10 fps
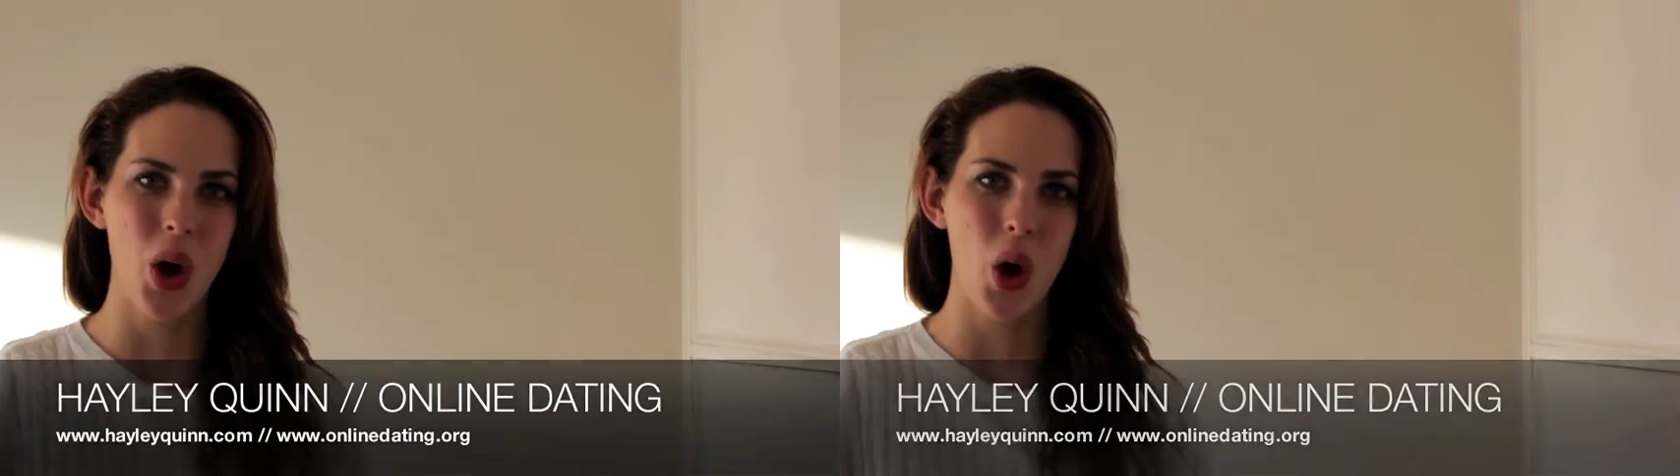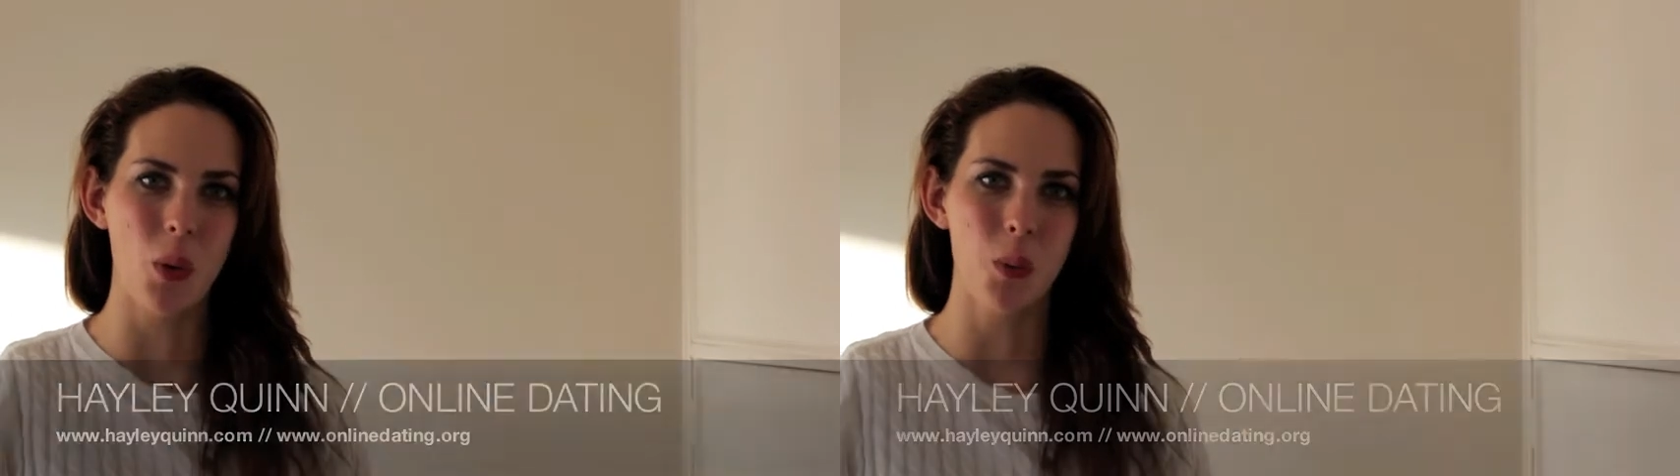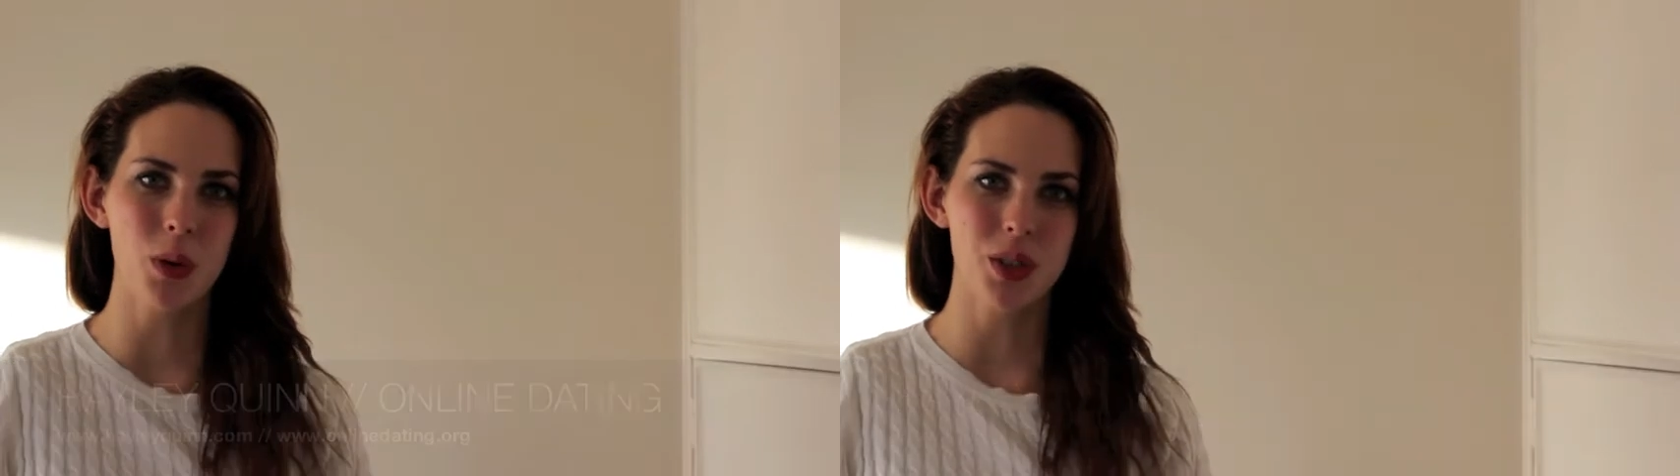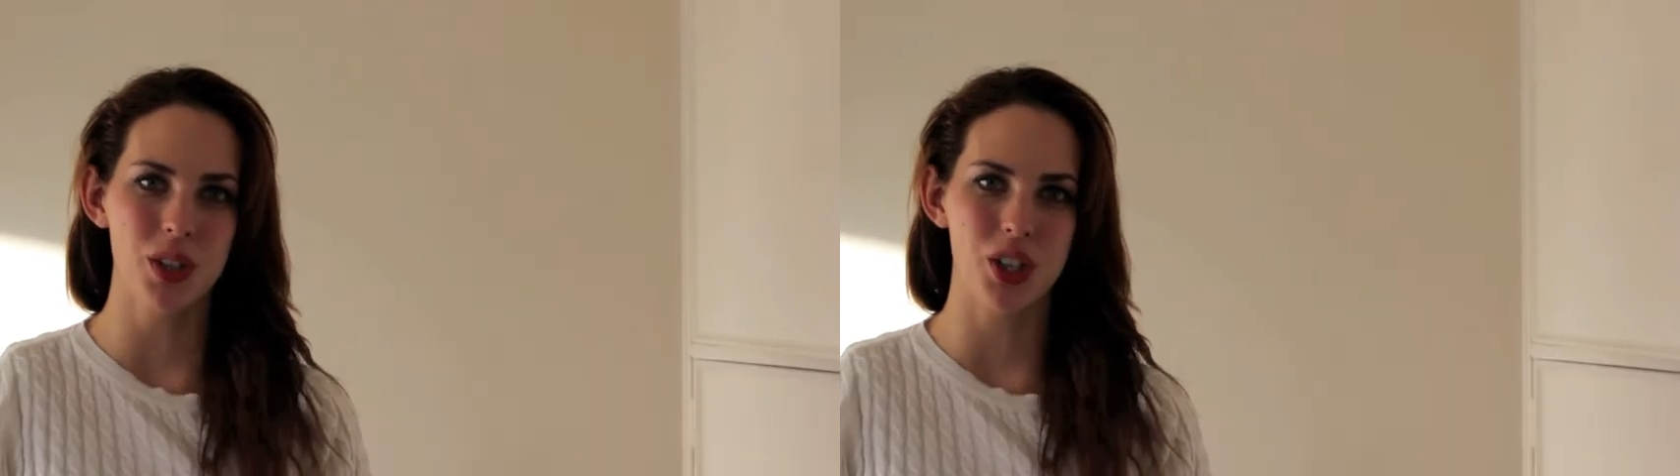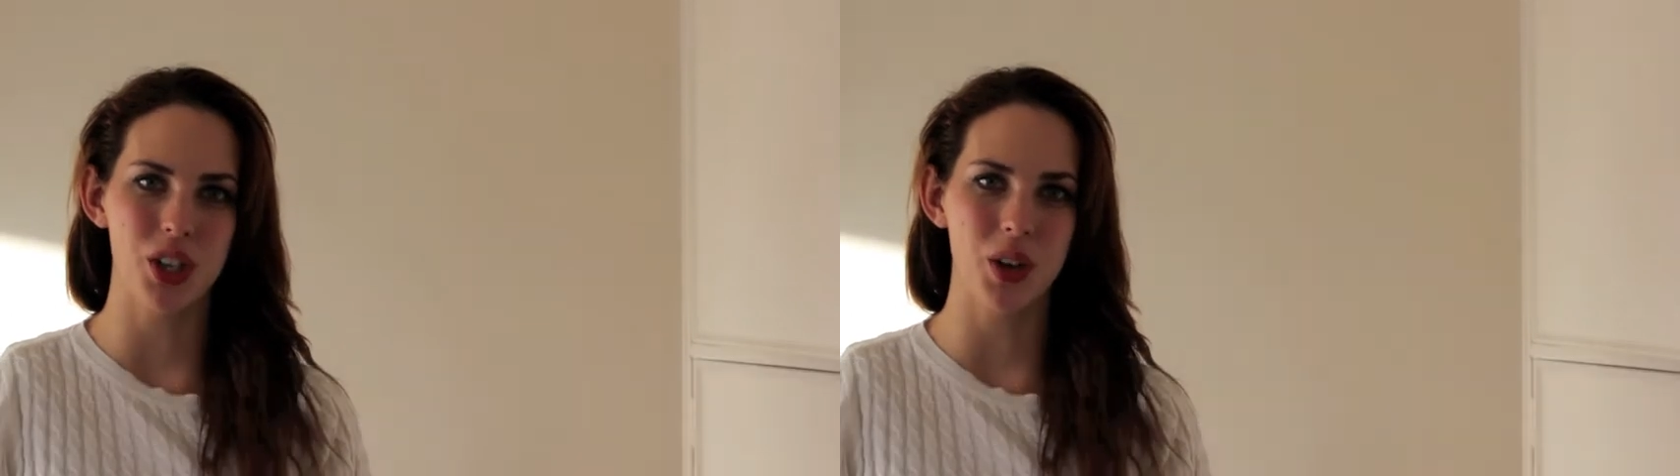on what to
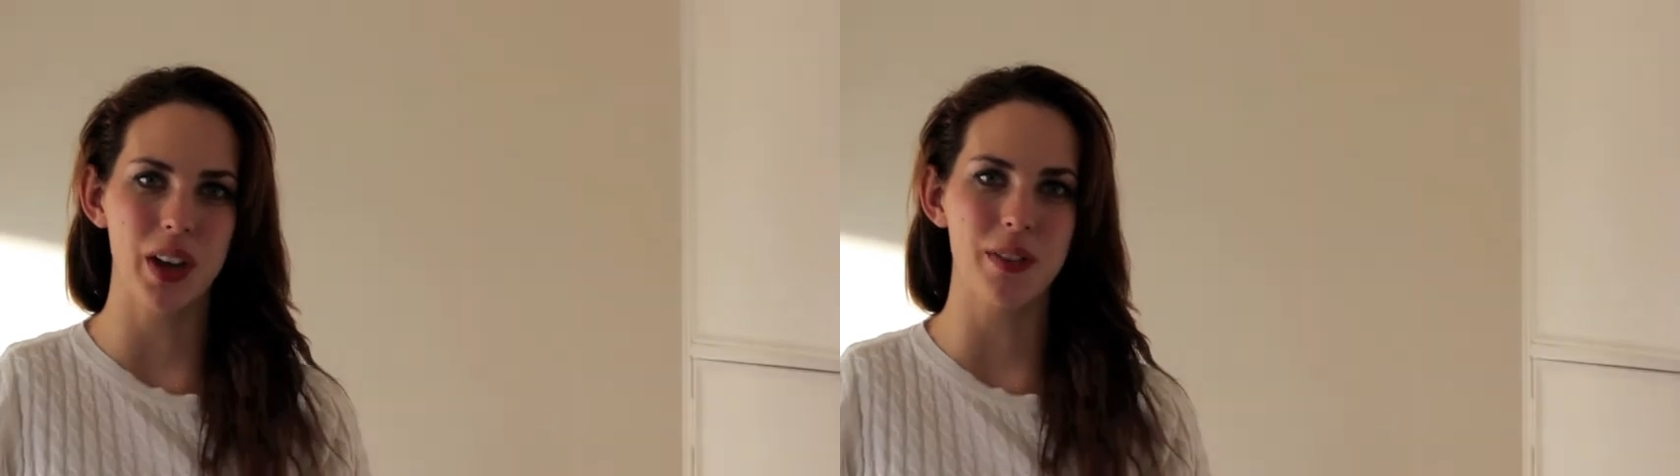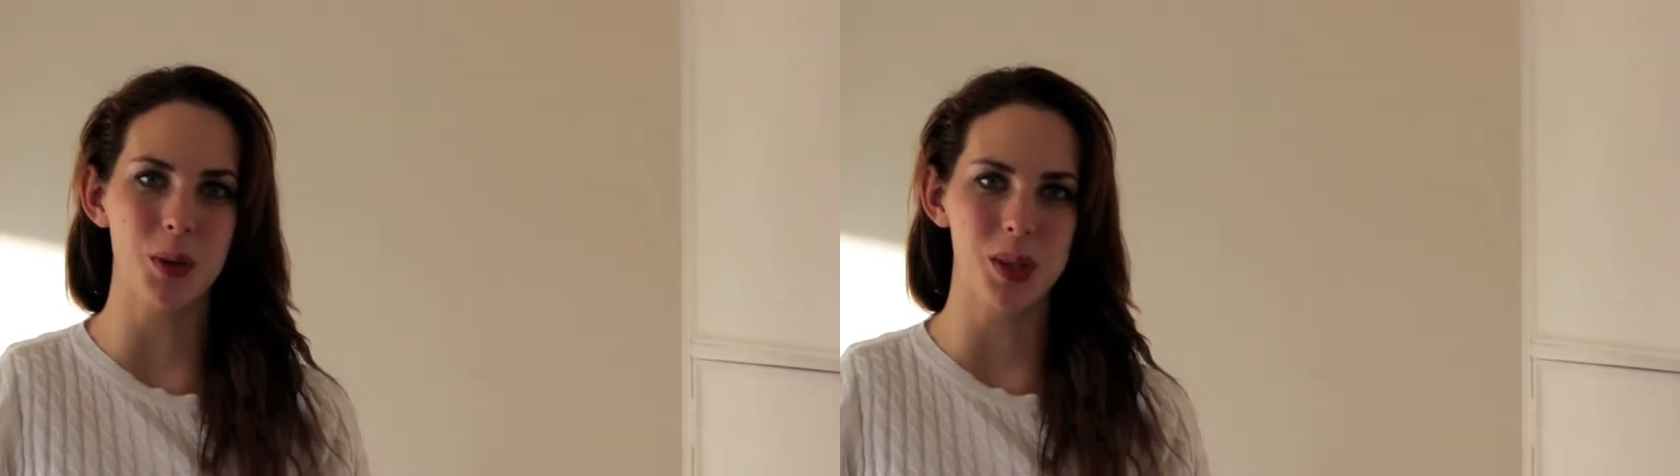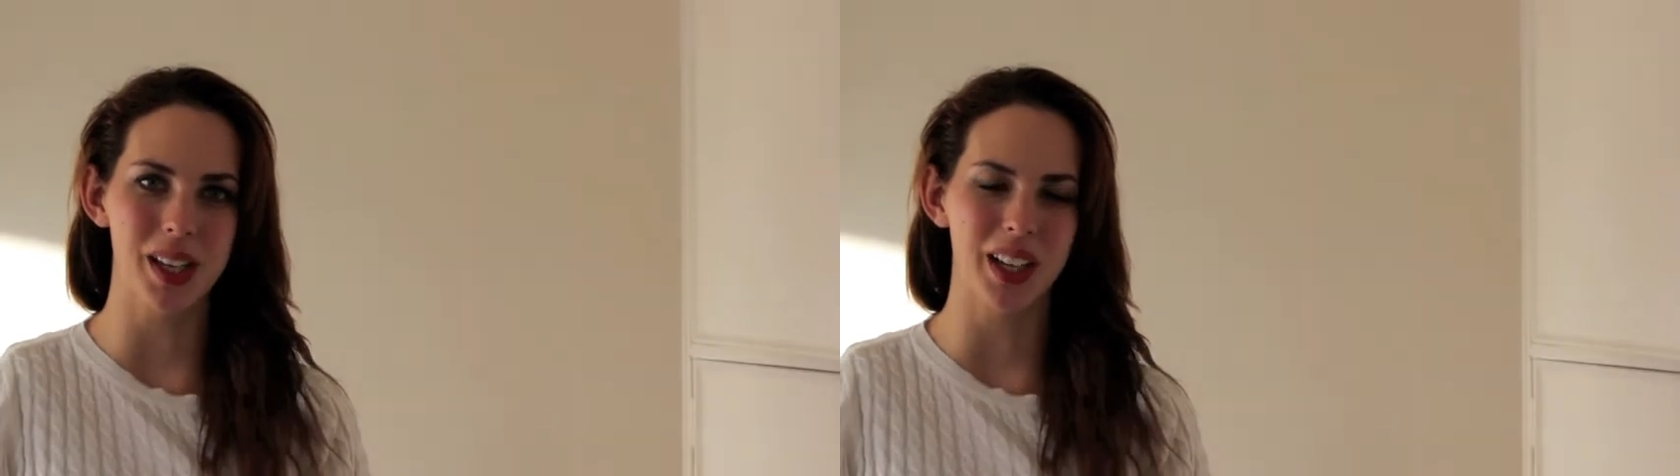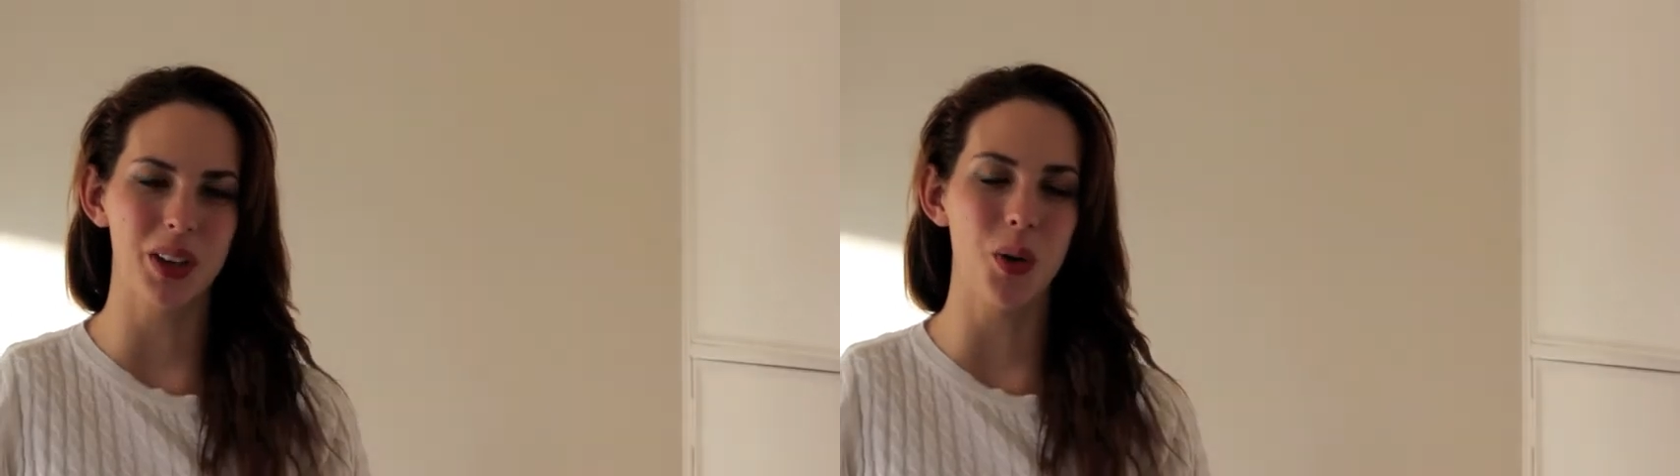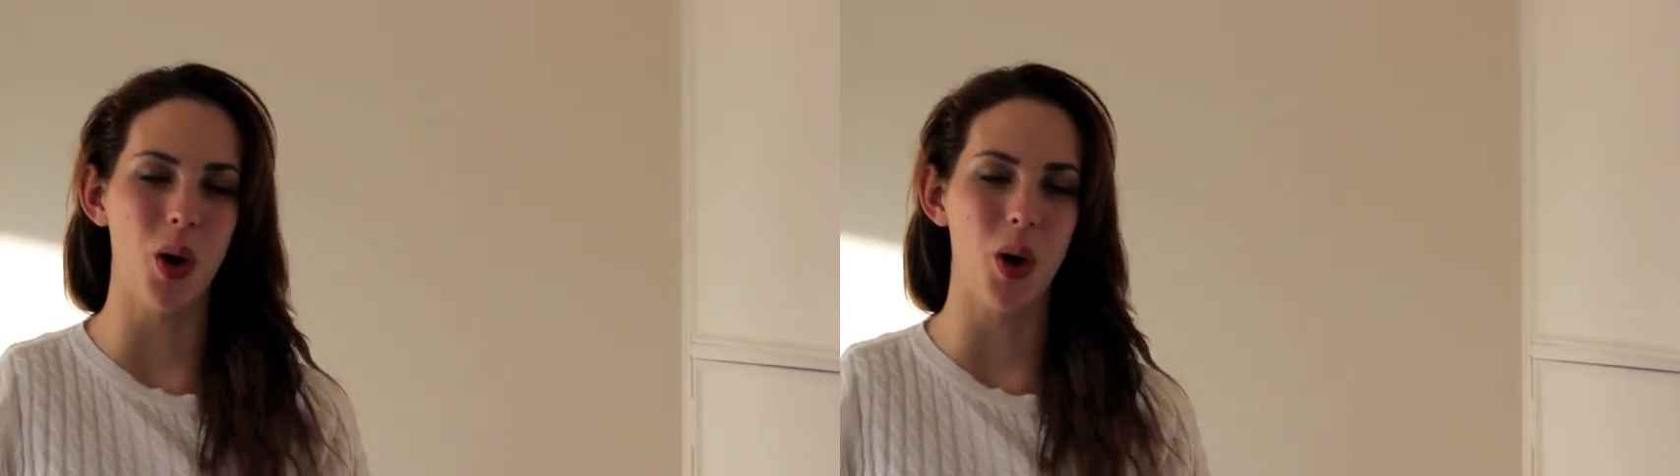do if you're single